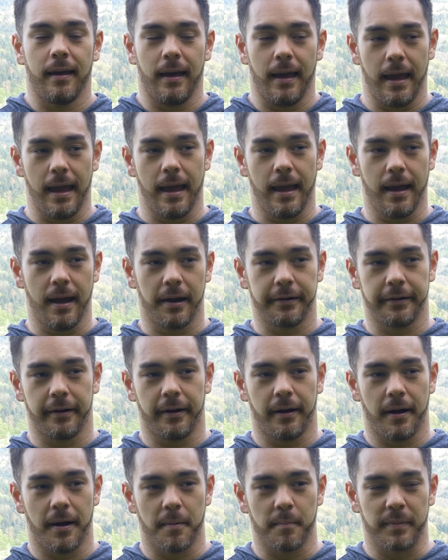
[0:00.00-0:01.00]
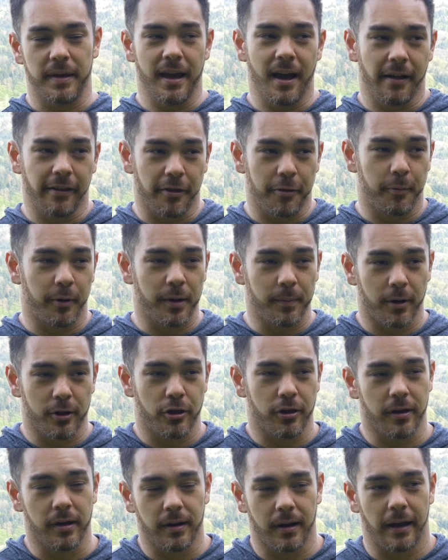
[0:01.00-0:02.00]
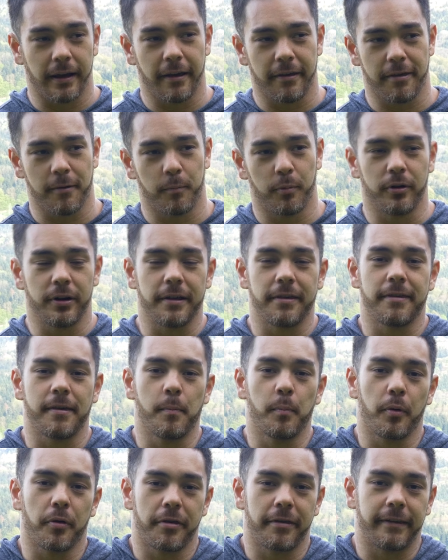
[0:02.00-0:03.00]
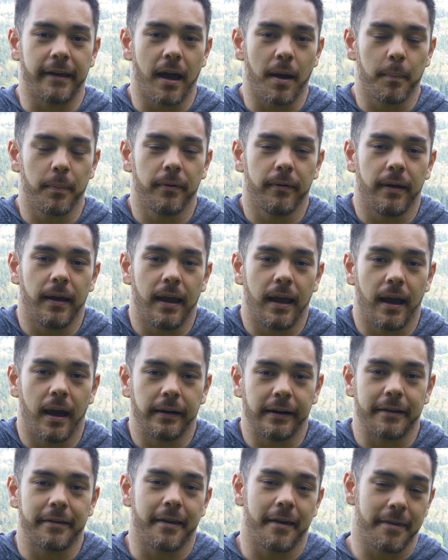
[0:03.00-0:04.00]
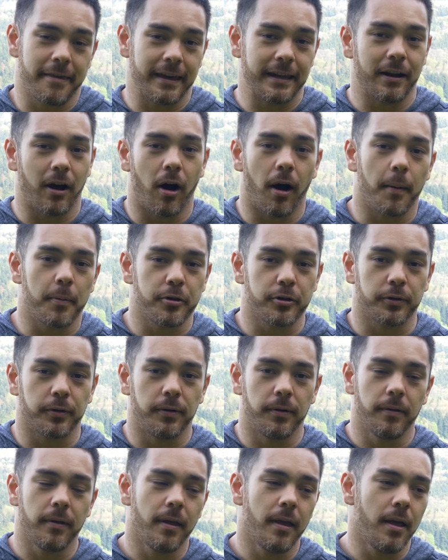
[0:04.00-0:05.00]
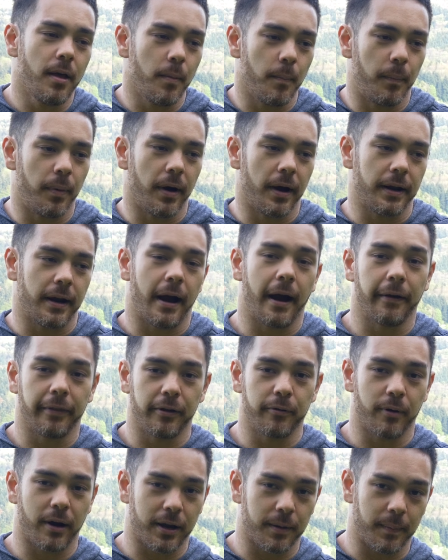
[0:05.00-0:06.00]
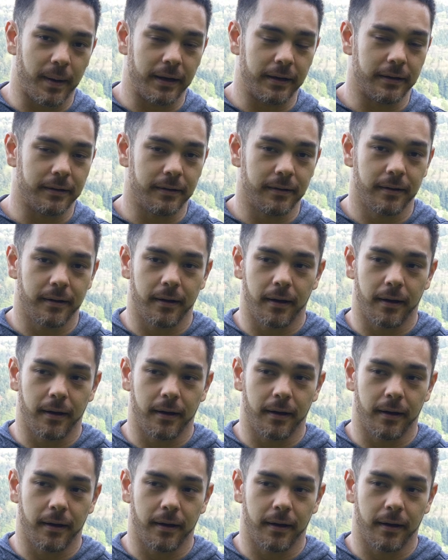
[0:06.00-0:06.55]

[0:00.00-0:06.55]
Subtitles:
And that's pretty much it. I guess a pretty simple step, and as I said, optional, but highly recommended.